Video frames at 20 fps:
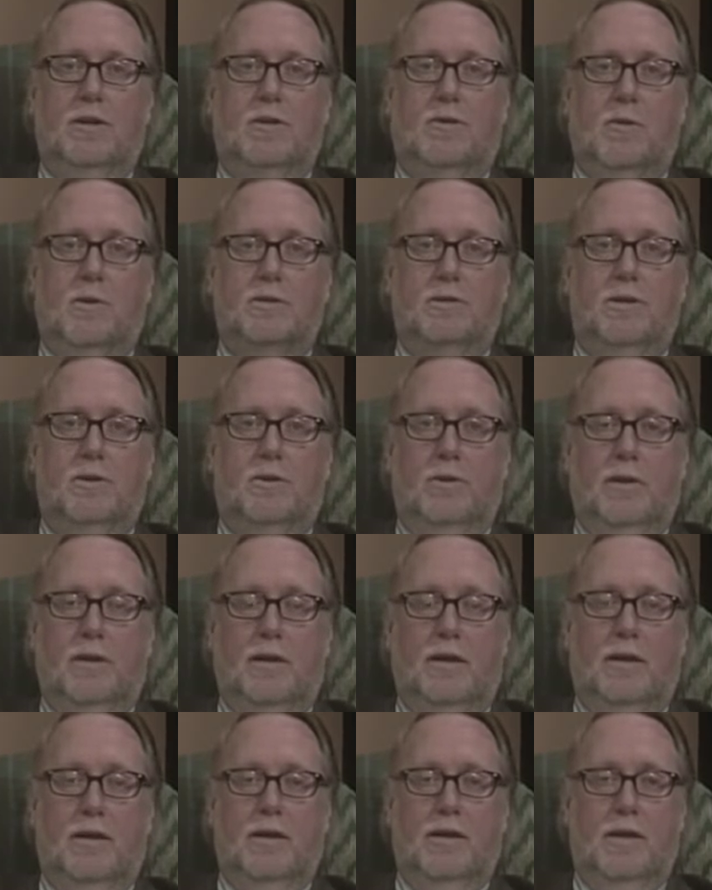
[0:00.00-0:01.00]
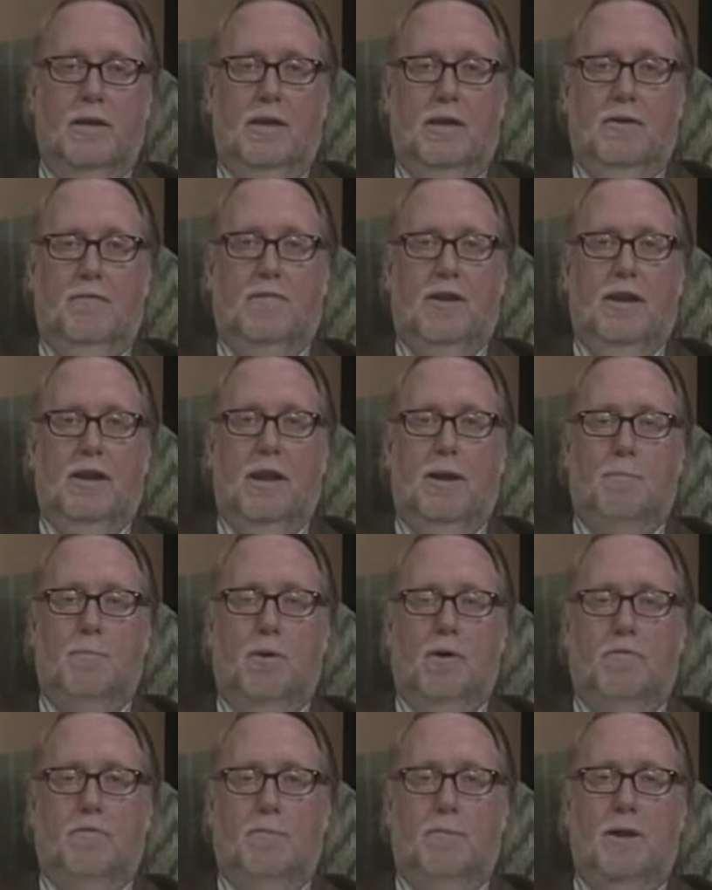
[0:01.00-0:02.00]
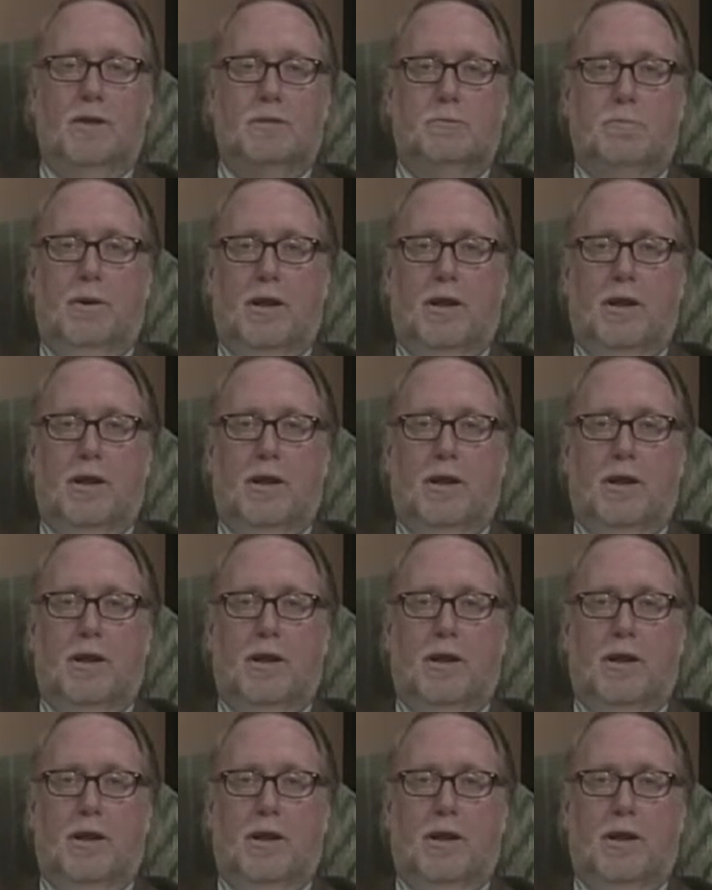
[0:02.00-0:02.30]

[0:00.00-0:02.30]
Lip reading: Of course, you can find out more information